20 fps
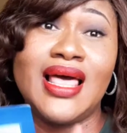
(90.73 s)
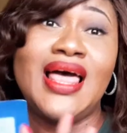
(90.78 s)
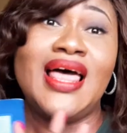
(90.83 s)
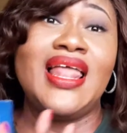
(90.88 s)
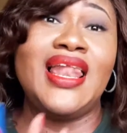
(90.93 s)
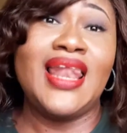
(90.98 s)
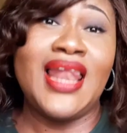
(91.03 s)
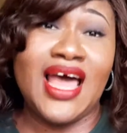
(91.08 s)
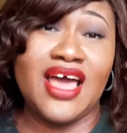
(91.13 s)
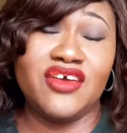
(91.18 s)

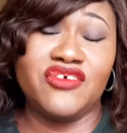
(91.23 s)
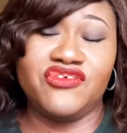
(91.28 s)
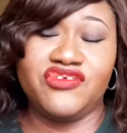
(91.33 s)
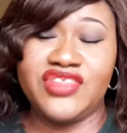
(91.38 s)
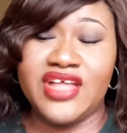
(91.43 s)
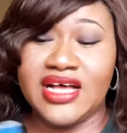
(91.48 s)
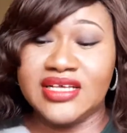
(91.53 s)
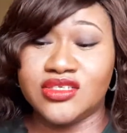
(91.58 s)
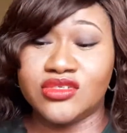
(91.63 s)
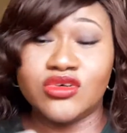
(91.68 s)
life.
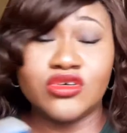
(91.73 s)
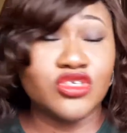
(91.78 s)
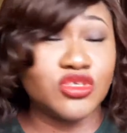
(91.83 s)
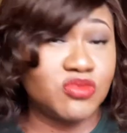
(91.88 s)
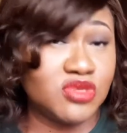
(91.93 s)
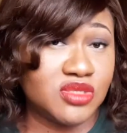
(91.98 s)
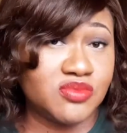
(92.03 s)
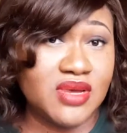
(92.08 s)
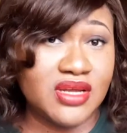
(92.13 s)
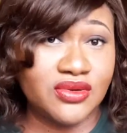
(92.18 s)
That's
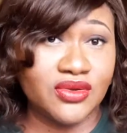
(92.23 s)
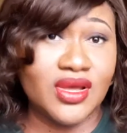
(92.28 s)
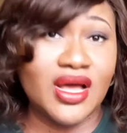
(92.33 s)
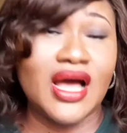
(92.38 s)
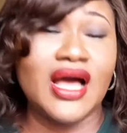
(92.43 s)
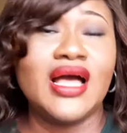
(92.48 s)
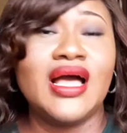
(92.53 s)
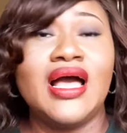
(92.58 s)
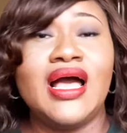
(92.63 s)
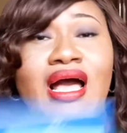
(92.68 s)
Cosmos
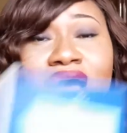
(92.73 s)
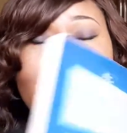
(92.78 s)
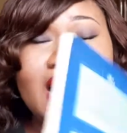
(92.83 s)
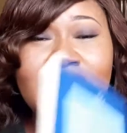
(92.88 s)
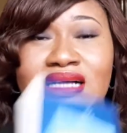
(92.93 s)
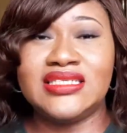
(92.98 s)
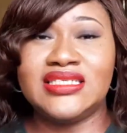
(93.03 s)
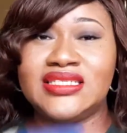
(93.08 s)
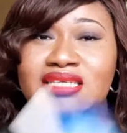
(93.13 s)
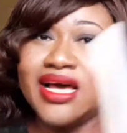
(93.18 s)
Maduka,
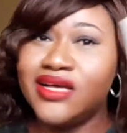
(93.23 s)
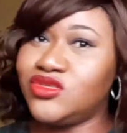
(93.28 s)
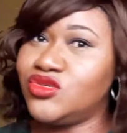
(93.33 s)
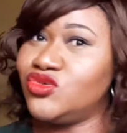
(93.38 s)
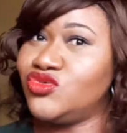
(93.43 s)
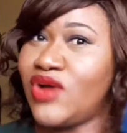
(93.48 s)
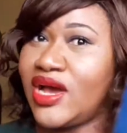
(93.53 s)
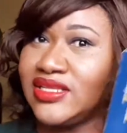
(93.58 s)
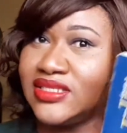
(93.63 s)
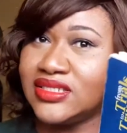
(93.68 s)
and decided to
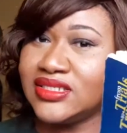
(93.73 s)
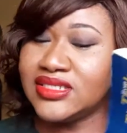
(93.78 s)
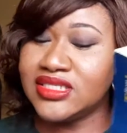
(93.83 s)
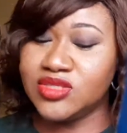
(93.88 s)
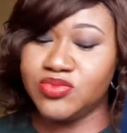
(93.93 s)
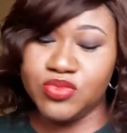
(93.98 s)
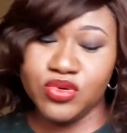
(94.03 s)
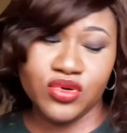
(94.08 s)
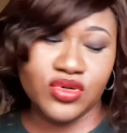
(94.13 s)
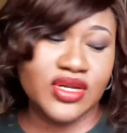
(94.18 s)
write this
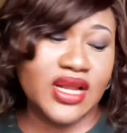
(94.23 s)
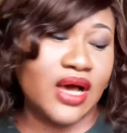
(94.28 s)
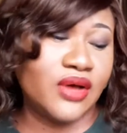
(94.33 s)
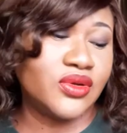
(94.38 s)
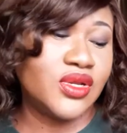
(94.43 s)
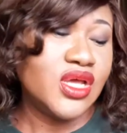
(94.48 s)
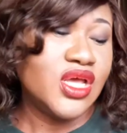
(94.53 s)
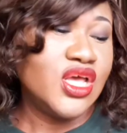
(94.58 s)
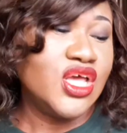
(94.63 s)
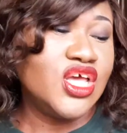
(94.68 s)
book.
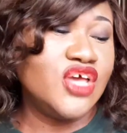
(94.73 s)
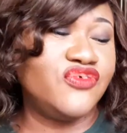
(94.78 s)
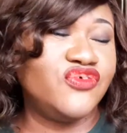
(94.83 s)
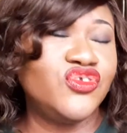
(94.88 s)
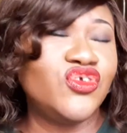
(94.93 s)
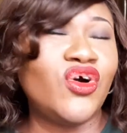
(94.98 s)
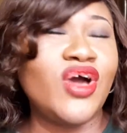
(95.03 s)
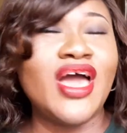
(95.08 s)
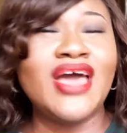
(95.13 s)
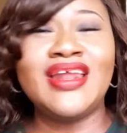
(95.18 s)
Now, if you
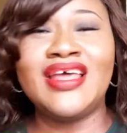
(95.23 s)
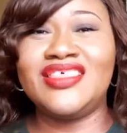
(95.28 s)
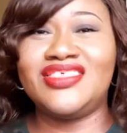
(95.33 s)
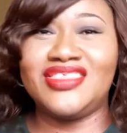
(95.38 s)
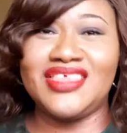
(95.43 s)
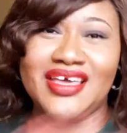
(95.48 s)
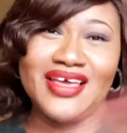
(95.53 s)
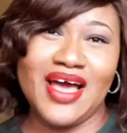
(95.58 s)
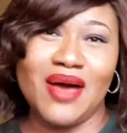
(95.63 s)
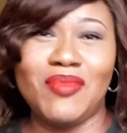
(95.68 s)
know
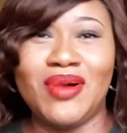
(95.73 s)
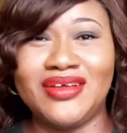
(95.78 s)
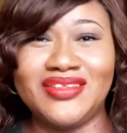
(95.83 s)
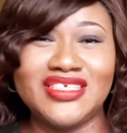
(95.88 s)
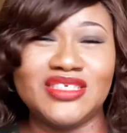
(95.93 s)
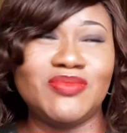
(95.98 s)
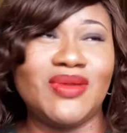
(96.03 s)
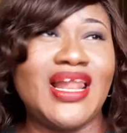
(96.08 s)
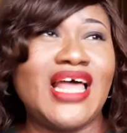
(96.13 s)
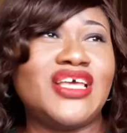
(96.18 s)
anything about
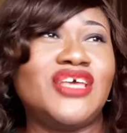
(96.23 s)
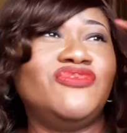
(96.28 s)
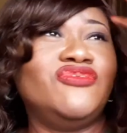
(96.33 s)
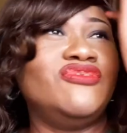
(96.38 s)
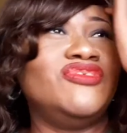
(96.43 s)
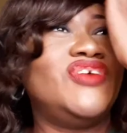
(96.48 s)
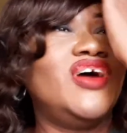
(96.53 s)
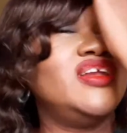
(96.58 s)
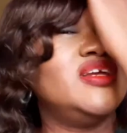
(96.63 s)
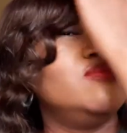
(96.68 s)
this man, like if
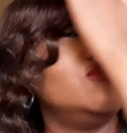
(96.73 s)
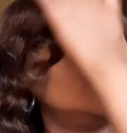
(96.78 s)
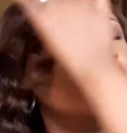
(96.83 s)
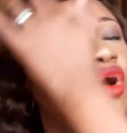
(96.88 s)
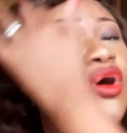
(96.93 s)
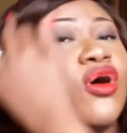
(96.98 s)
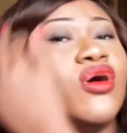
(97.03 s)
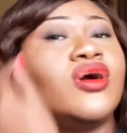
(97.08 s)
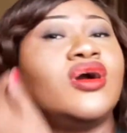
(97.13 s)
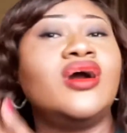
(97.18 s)
you've heard him
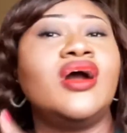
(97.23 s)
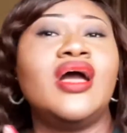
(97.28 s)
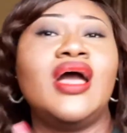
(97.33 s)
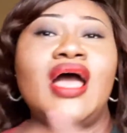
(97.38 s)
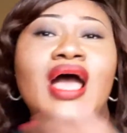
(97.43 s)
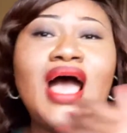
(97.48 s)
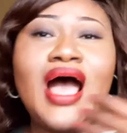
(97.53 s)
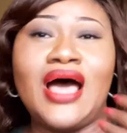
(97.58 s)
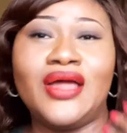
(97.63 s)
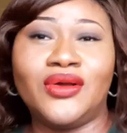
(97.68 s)
talk
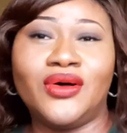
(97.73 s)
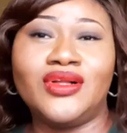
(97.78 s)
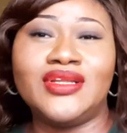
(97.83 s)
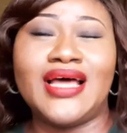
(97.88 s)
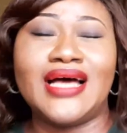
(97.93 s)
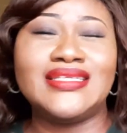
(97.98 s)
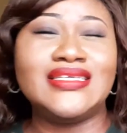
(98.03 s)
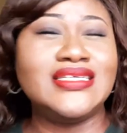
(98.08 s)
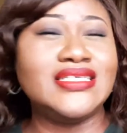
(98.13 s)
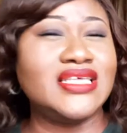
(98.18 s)
and all
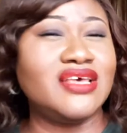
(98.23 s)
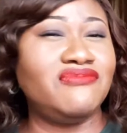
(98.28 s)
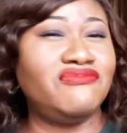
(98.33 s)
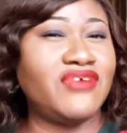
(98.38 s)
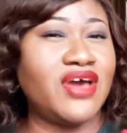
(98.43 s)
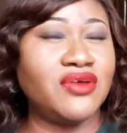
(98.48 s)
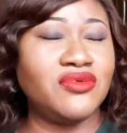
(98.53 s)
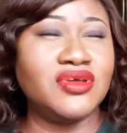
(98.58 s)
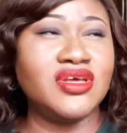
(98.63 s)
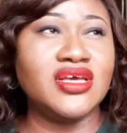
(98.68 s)
that, he's
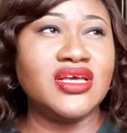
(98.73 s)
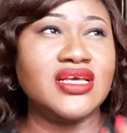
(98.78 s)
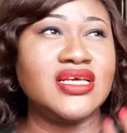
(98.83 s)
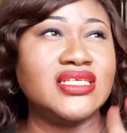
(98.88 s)
very